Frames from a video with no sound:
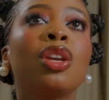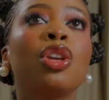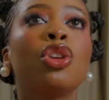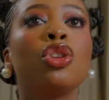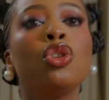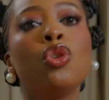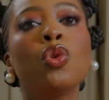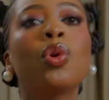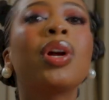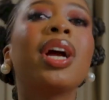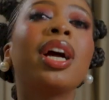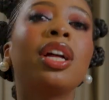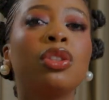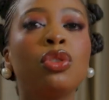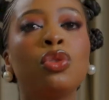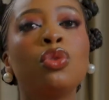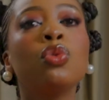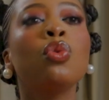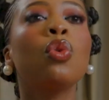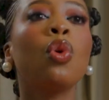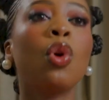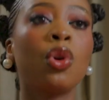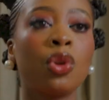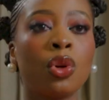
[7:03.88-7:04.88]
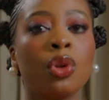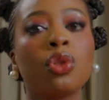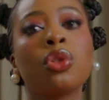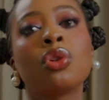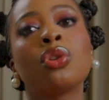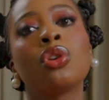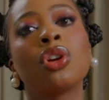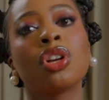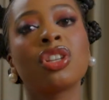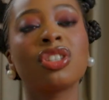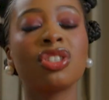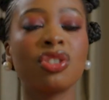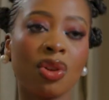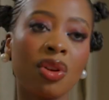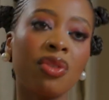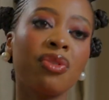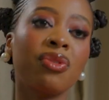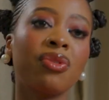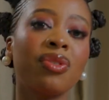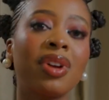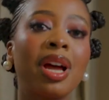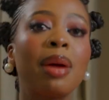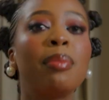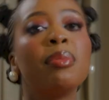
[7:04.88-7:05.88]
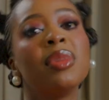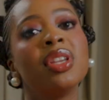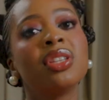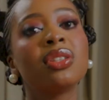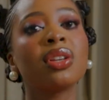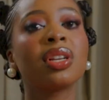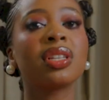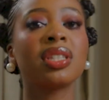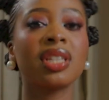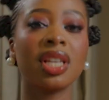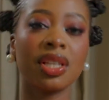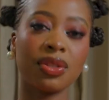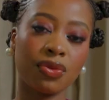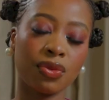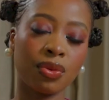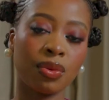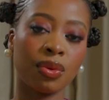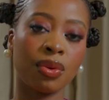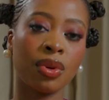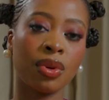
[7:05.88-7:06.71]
you can do unorthodox stuff and be successful.